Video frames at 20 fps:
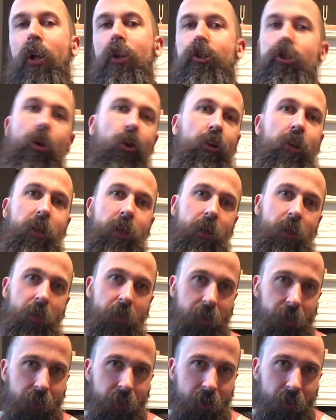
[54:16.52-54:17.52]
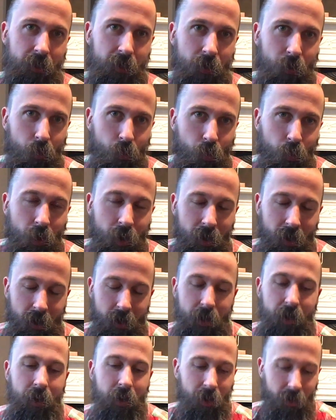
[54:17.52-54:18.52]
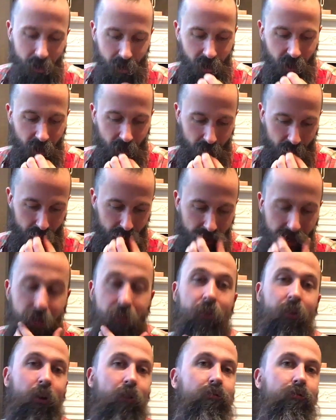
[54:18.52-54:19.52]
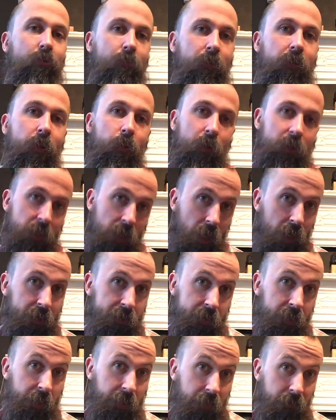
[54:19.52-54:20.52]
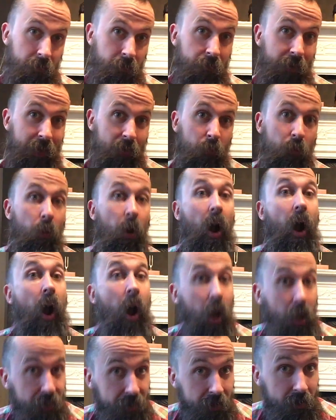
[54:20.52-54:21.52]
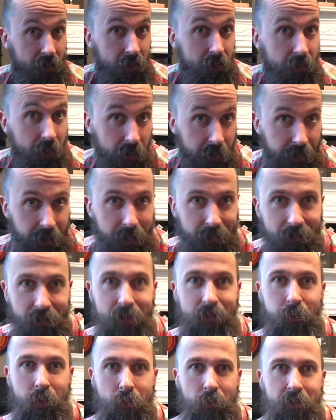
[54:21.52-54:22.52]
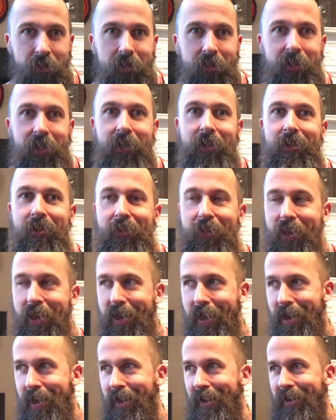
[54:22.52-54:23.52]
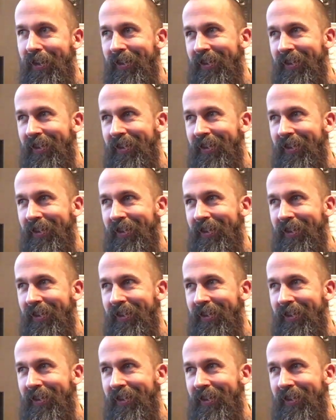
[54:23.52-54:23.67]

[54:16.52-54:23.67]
John and I were in the group that was last to leave. In fact, we were asked to leave because we were still there.